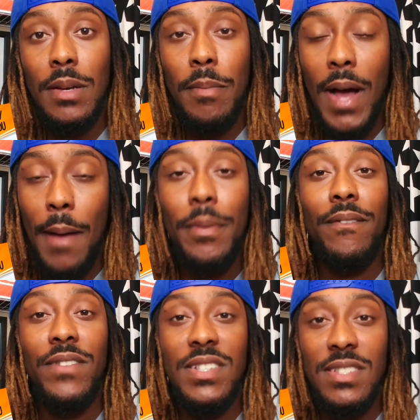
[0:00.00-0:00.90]
popping
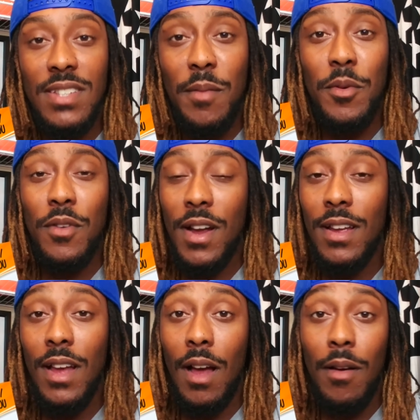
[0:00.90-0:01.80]
for the summer,
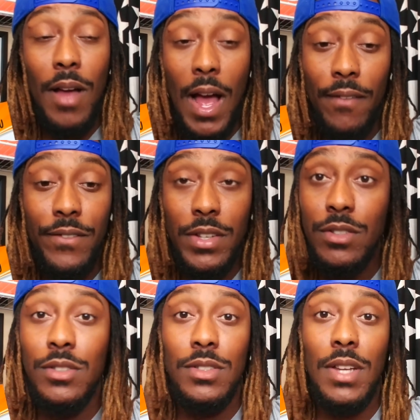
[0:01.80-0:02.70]
right? I feel
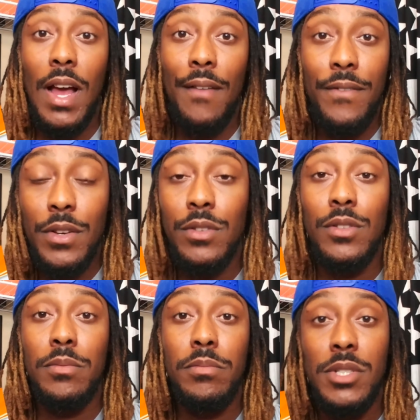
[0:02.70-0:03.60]
you. I feel you.
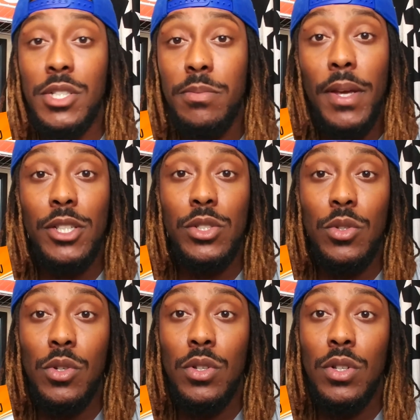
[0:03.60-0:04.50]
Just make
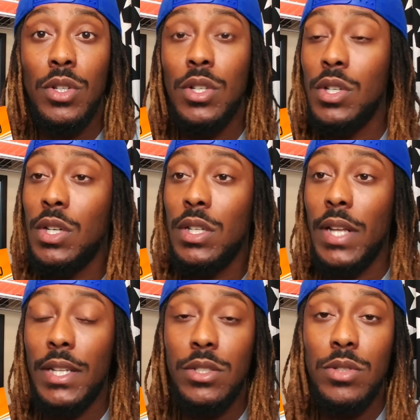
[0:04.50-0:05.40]
sure
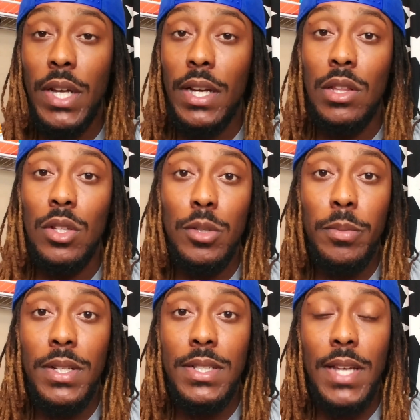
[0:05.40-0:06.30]
that you take a little
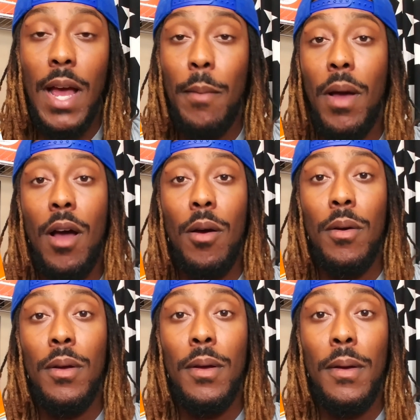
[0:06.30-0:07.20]
bit of time out
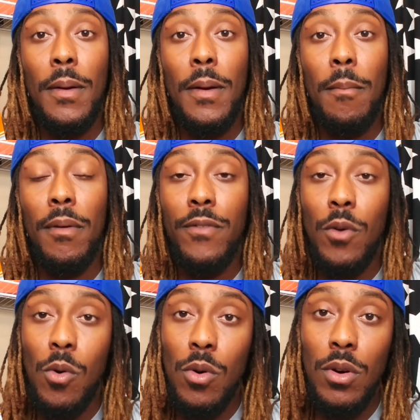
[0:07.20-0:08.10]

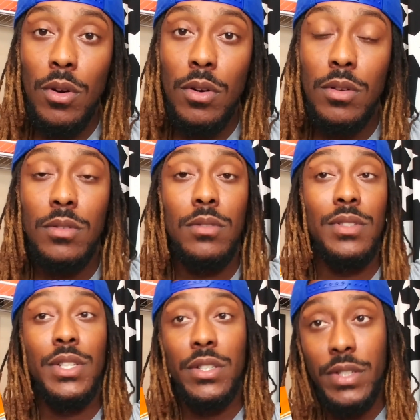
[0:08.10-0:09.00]
before,
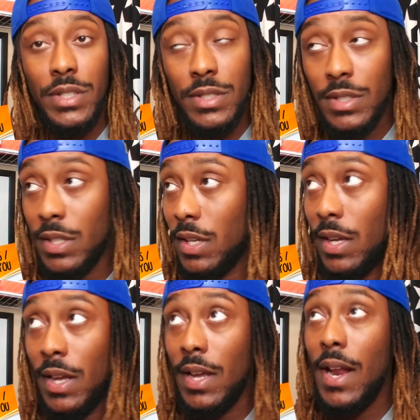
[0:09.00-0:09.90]
during,
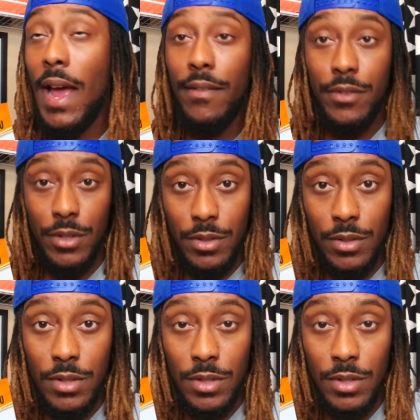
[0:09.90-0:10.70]
and after